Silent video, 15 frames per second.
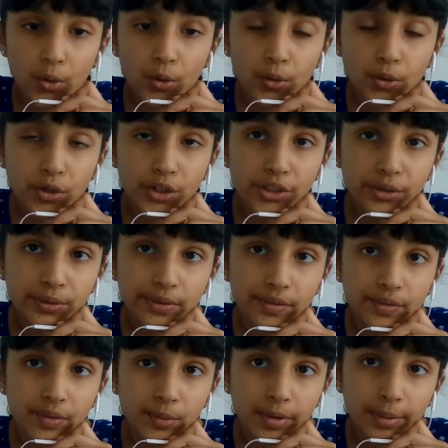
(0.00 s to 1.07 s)
Or you
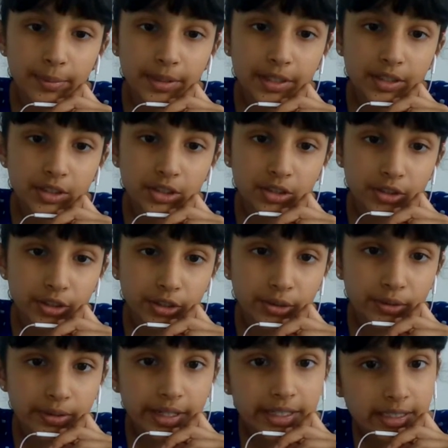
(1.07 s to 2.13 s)
even want me to show
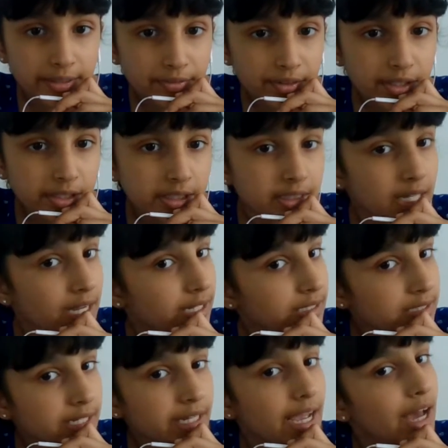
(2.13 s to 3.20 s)
you like different
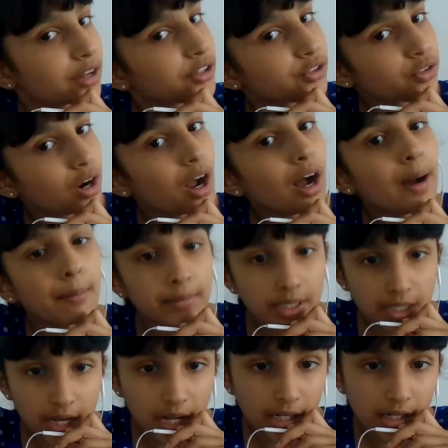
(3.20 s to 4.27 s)
designs, like how to draw a
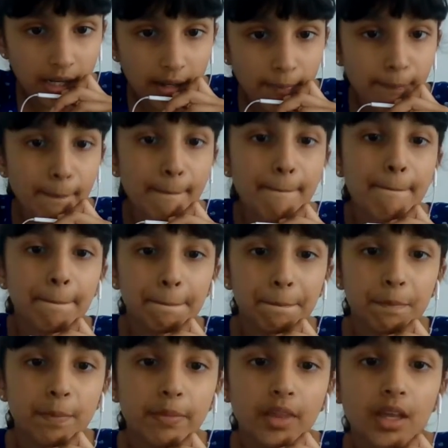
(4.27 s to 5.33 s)
mandala.
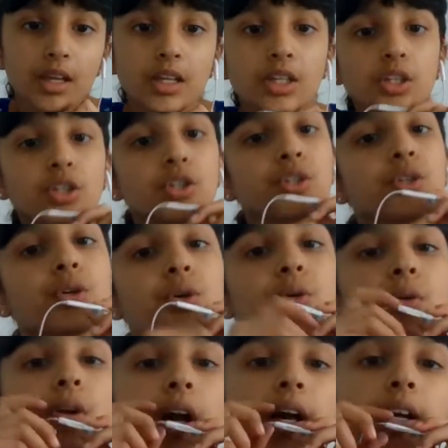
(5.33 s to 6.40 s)

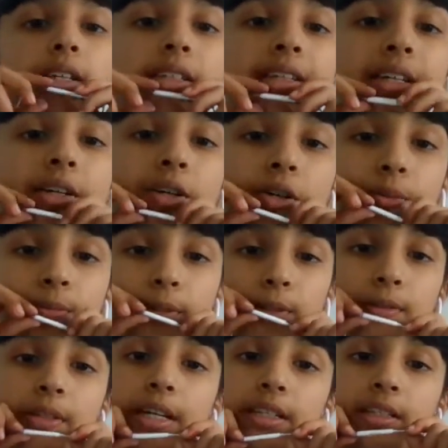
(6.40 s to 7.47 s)
So guys, I hope
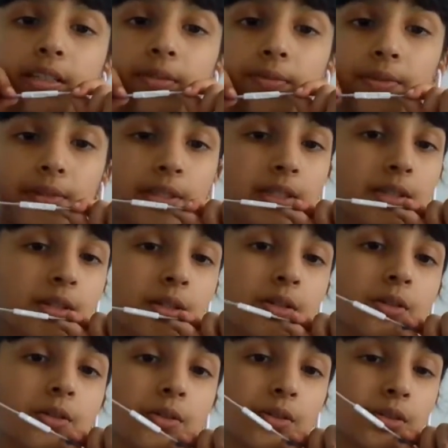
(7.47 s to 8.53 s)
you like this
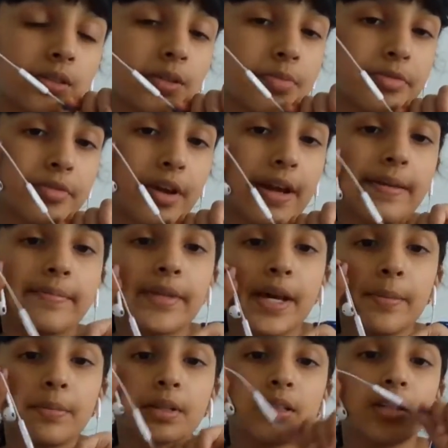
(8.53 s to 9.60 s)
video, subscribe
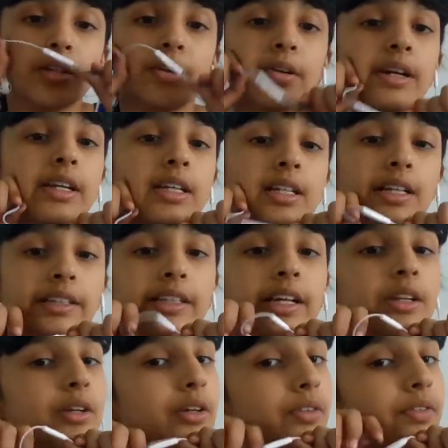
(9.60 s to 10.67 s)
down below, and click the
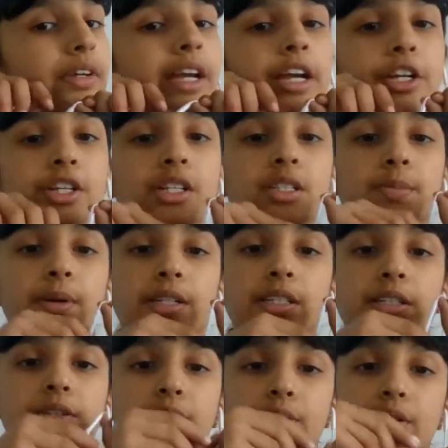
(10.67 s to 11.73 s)
notifications
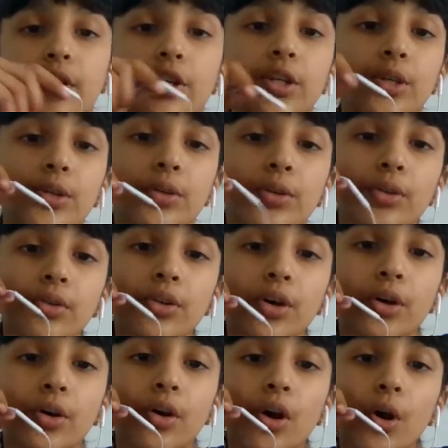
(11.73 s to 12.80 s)
button so that you
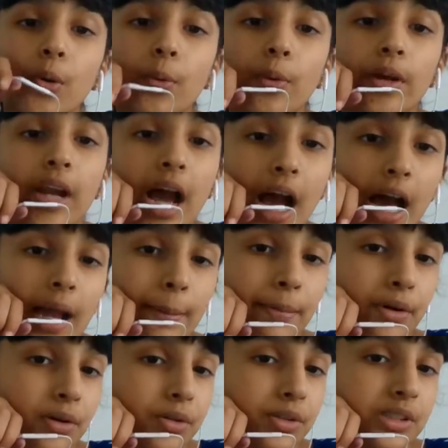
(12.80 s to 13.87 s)
know when I
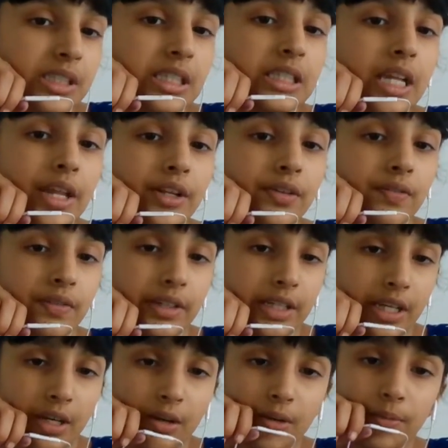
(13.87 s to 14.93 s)
post another
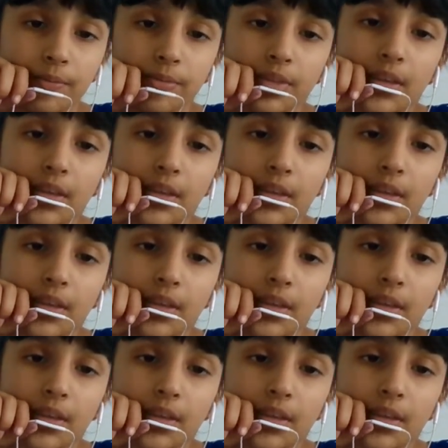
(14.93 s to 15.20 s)
video.